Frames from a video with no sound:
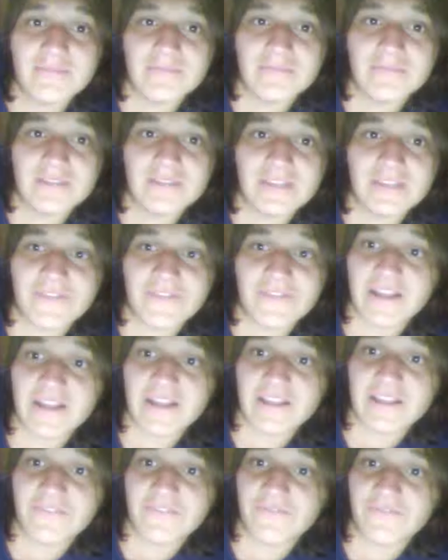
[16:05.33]

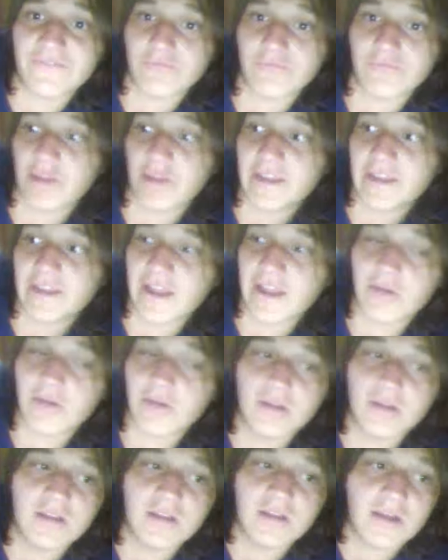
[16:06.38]
If right now
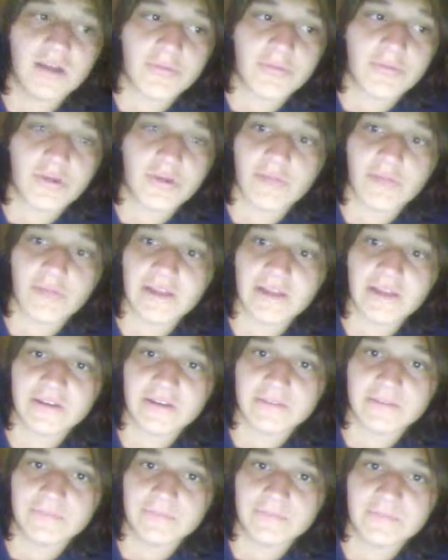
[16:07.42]
I probably rate it
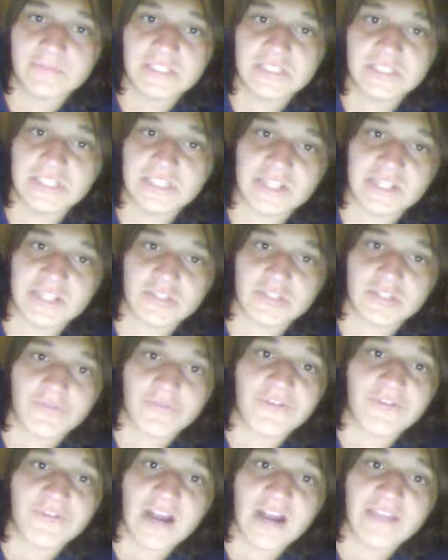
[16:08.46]
a 6 or
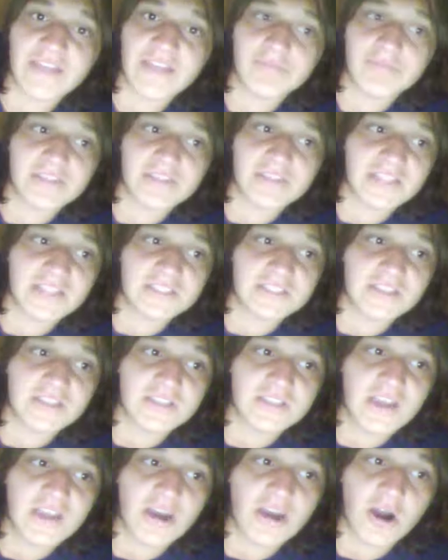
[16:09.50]
5, but
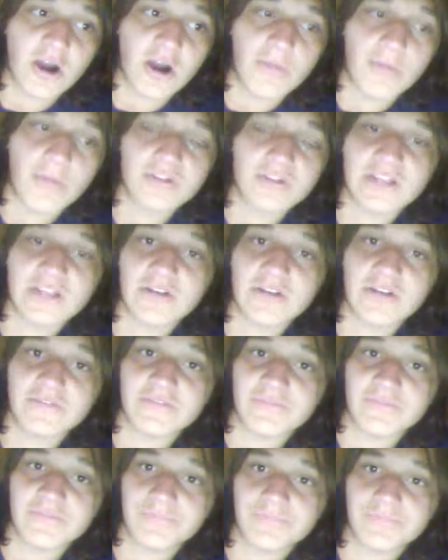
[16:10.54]
that's almost out
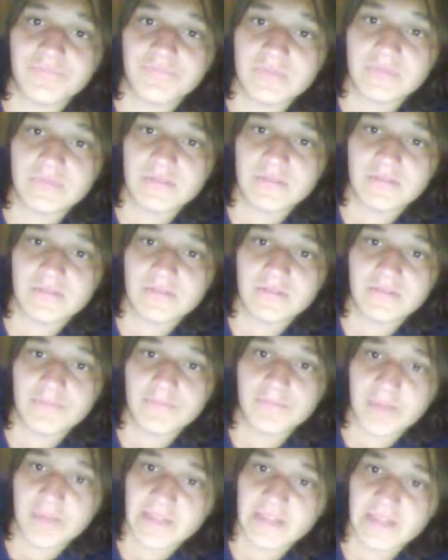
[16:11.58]
of
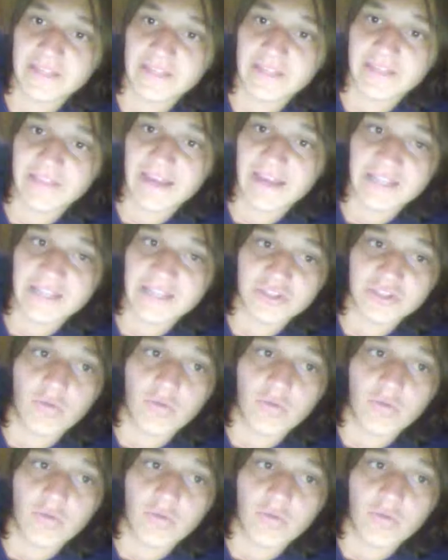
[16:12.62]
pity that I don't